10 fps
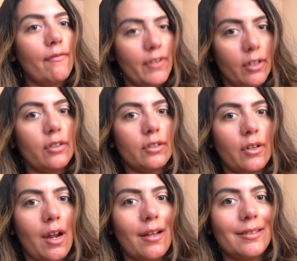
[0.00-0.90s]
fingers
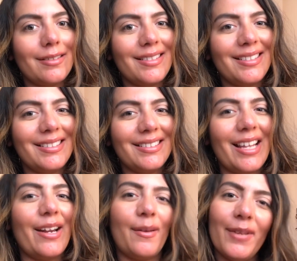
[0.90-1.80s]
crossed
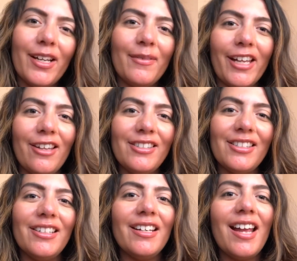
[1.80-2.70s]
that I become a
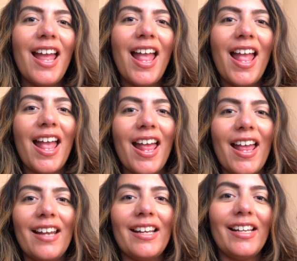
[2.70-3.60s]
counselor
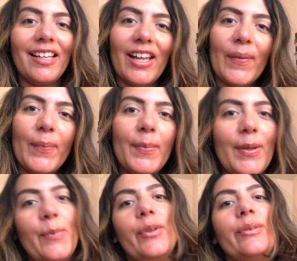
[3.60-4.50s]
and I can help
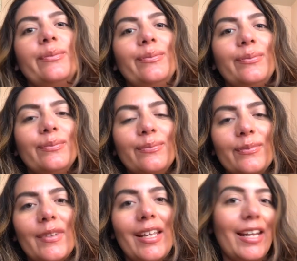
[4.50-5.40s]
people
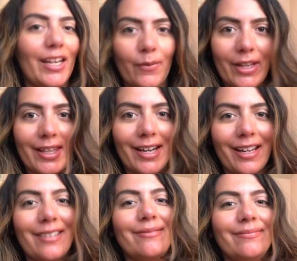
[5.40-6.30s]
in any way that I
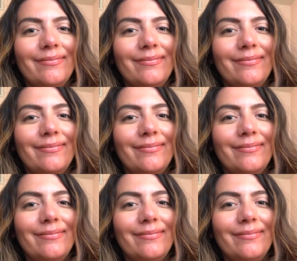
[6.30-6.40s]
can.